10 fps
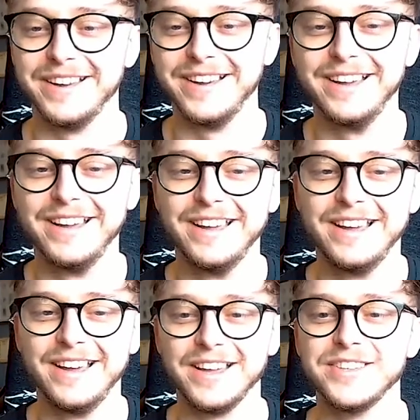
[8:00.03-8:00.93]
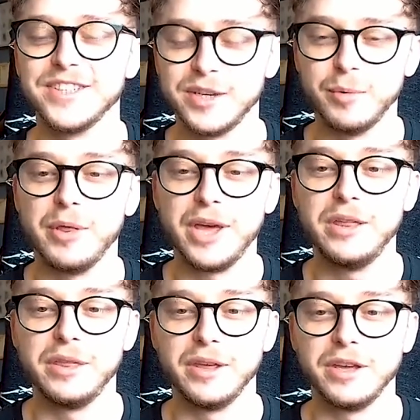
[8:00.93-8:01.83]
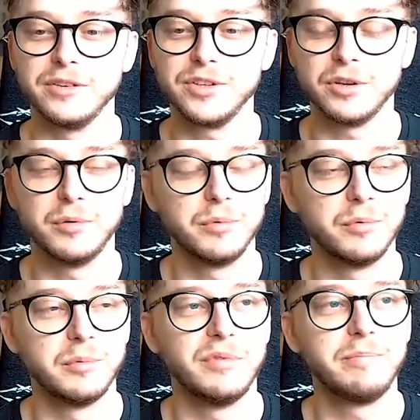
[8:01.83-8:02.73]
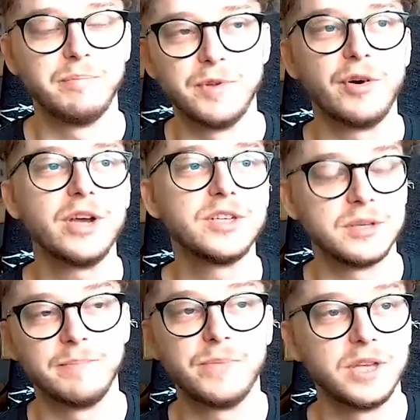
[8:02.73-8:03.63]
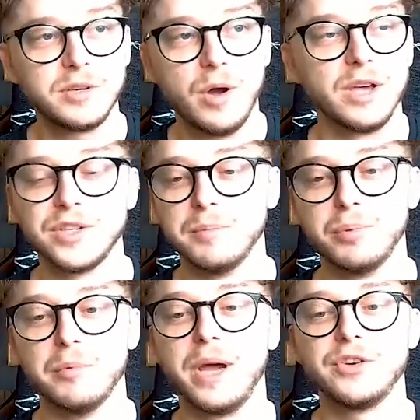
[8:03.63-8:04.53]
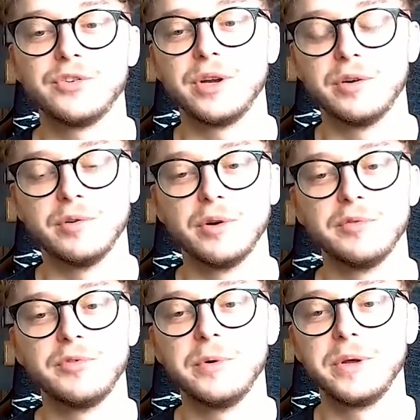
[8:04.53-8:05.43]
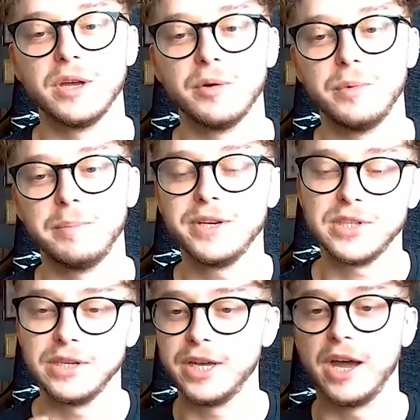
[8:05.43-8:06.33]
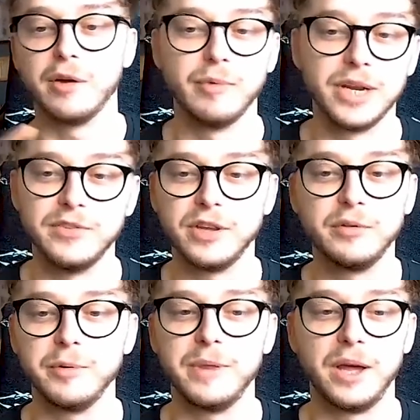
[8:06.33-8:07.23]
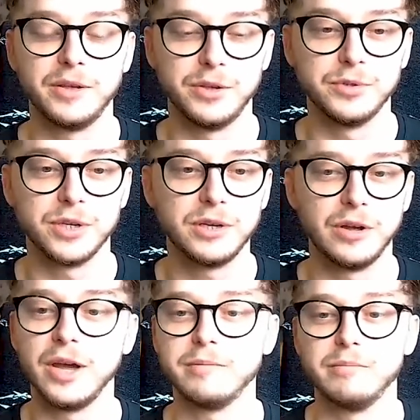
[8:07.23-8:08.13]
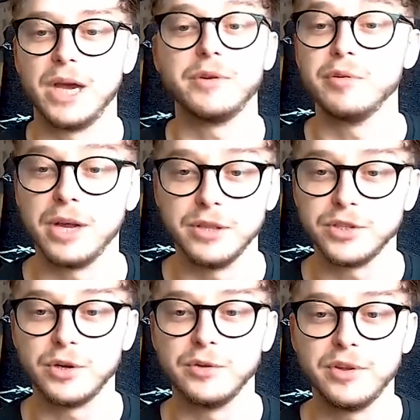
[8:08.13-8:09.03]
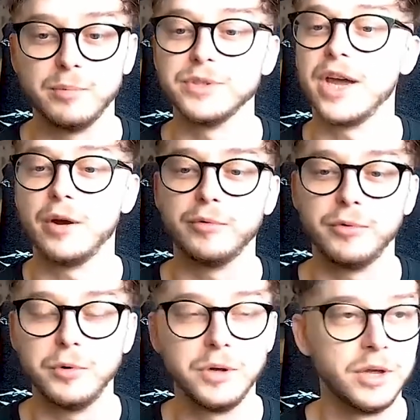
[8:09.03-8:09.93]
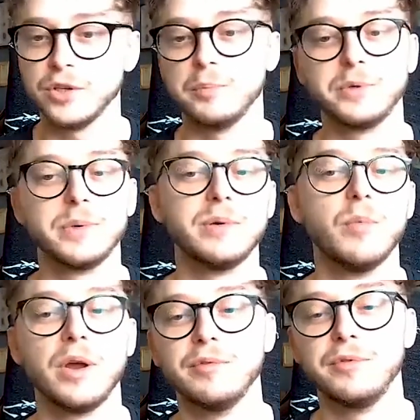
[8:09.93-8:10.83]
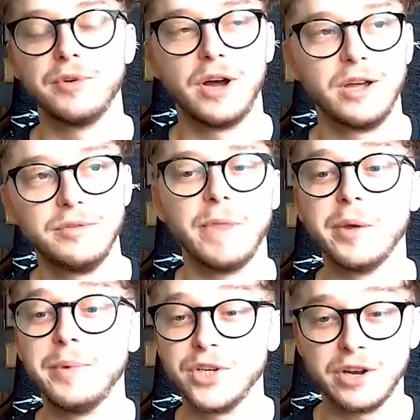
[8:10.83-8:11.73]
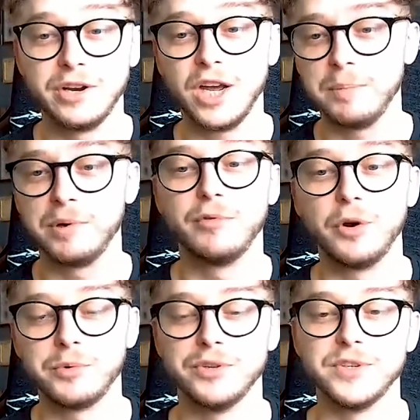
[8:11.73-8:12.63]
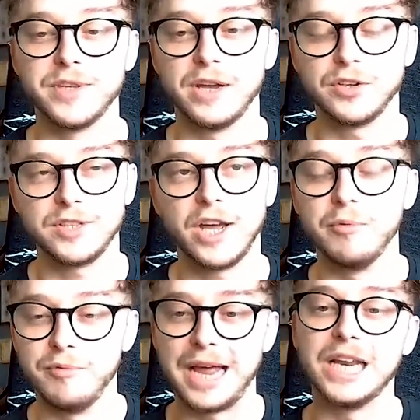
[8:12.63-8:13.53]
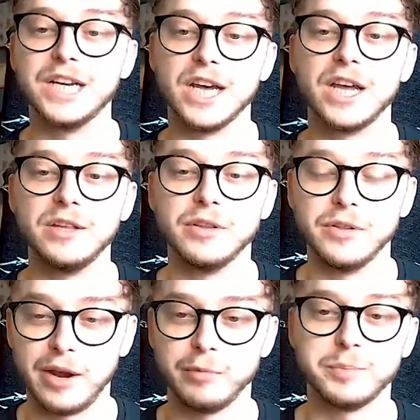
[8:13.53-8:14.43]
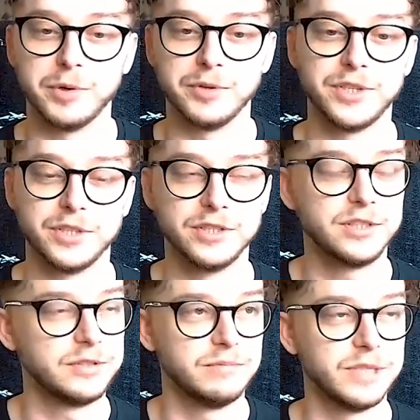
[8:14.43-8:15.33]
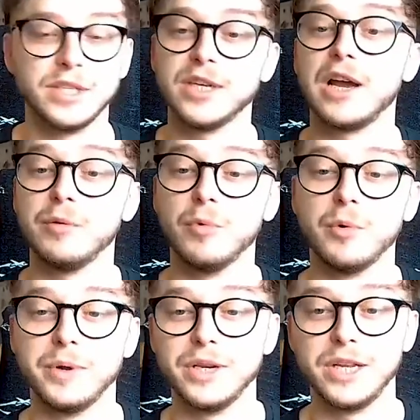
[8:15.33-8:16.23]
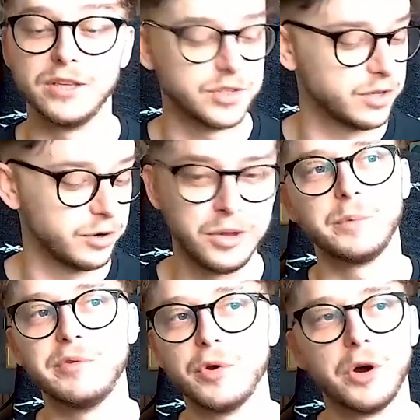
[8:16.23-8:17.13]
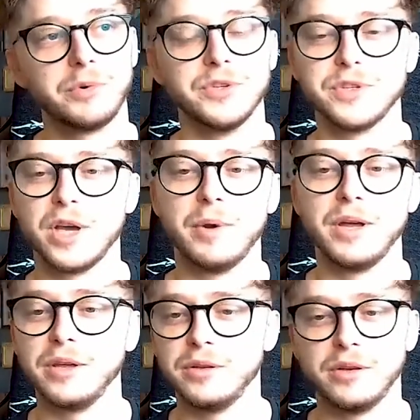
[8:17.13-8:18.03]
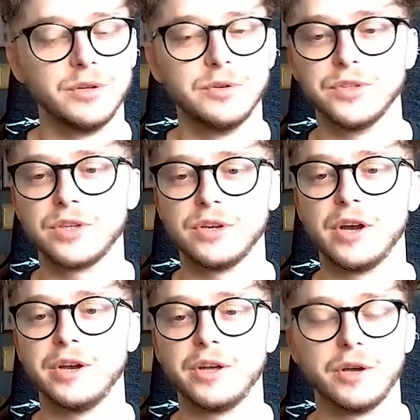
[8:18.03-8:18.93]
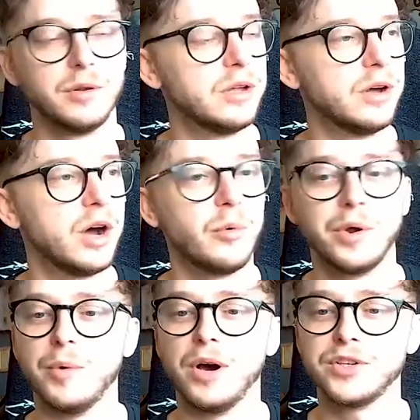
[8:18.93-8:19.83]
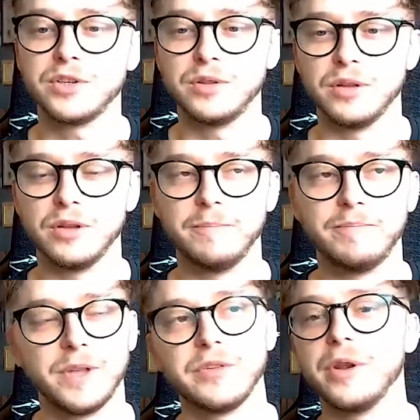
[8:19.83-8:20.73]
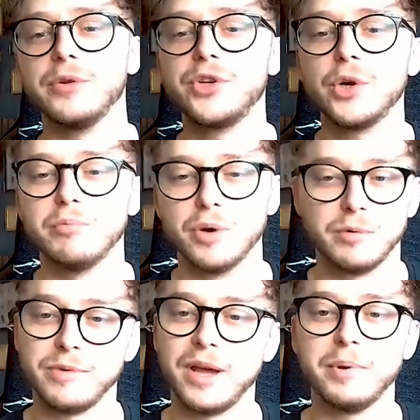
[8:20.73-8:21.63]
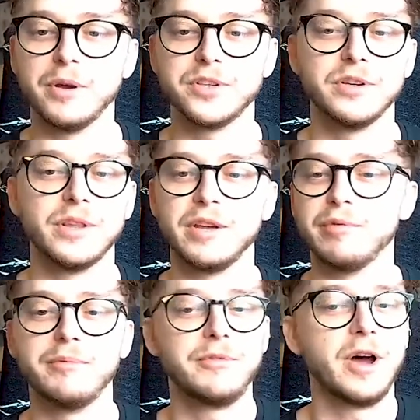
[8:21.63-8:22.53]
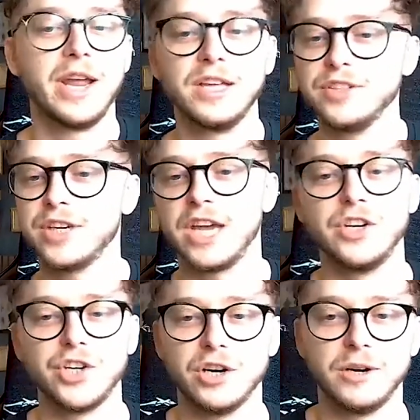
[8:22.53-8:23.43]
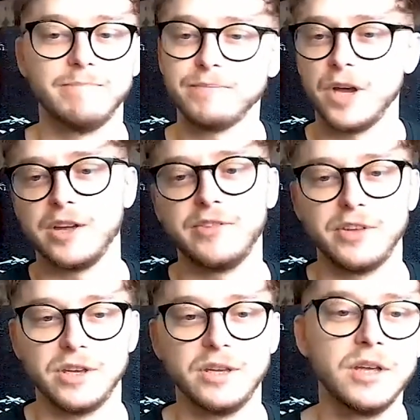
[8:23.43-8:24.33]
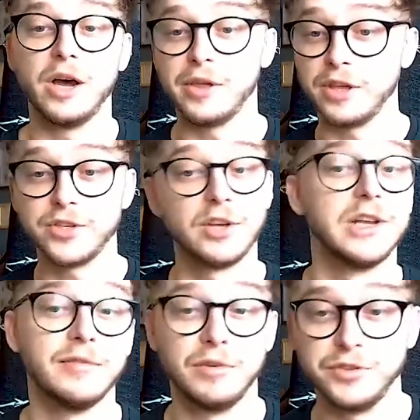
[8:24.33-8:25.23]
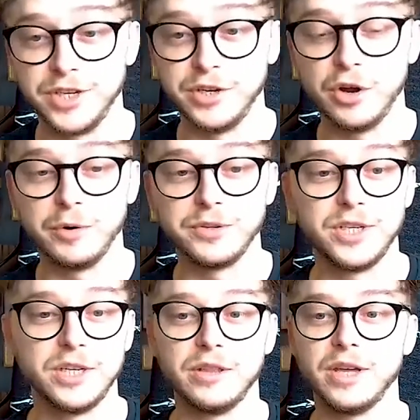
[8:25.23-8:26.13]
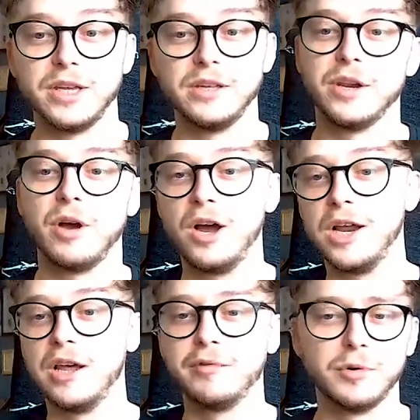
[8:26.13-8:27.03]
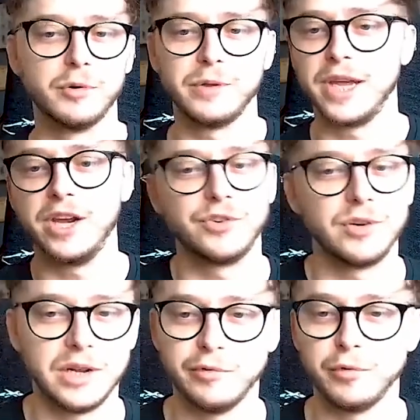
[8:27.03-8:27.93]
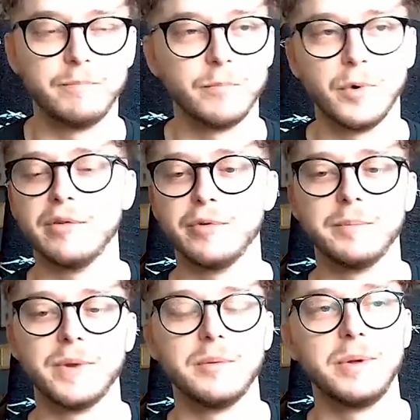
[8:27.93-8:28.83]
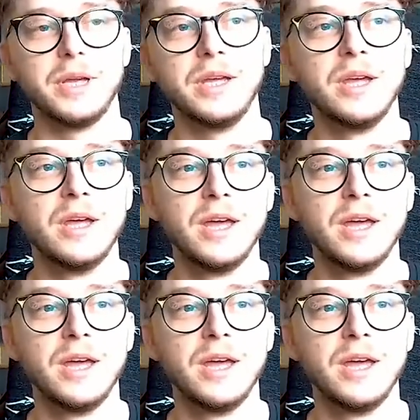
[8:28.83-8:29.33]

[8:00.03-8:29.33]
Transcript: it and see what they think. So we've devised it's quite a simple metric of, of, doing it. We basically get a rating from that user, like hmm, how do you rate this content? Was it helpful? So between one and five, and then we chuck in a couple of options there just to help validate that that response is is exactly what we need. So we've got options there where users can kind of go, uh, I want to ask the, I don't know, the job role of that person. Are they from finance, HR, IT? Are they a certain level of seniority? Are they, you know, high level or are they entry level? Whatever it may be.